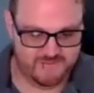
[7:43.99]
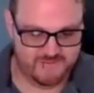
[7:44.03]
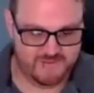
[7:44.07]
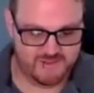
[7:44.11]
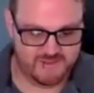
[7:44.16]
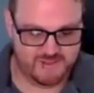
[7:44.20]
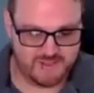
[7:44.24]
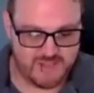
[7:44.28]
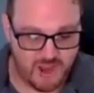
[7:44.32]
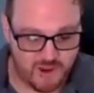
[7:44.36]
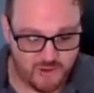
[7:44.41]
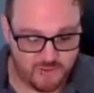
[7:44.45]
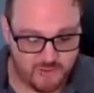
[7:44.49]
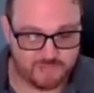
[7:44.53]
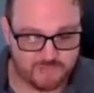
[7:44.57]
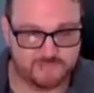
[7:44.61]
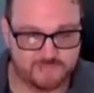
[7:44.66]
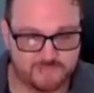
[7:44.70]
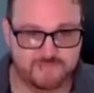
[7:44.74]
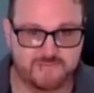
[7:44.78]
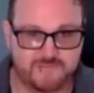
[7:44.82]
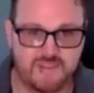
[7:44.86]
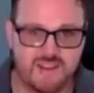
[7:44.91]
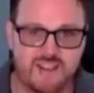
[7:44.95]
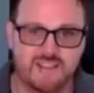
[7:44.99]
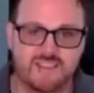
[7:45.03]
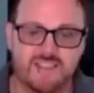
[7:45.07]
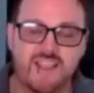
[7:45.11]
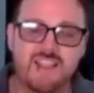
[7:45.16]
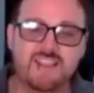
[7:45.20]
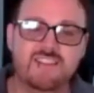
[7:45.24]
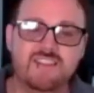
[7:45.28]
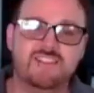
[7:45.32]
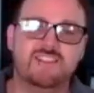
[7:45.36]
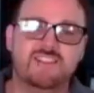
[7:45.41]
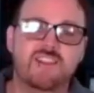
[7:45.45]
So
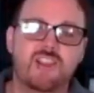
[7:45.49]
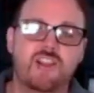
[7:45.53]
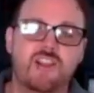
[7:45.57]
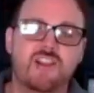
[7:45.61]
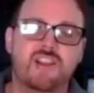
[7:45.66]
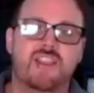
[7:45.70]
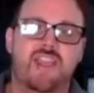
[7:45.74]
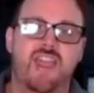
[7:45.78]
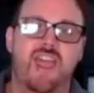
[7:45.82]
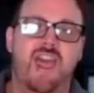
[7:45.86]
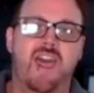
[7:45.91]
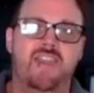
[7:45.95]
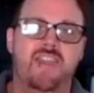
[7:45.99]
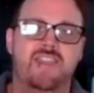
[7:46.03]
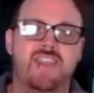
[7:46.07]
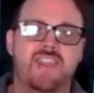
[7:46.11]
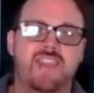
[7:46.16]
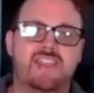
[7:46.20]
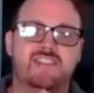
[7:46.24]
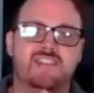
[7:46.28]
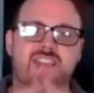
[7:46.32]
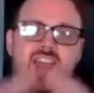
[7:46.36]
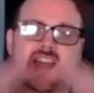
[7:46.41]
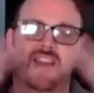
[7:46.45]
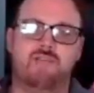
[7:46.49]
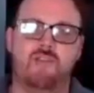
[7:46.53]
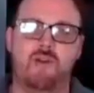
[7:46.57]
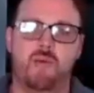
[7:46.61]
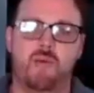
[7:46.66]
let's look at these kind of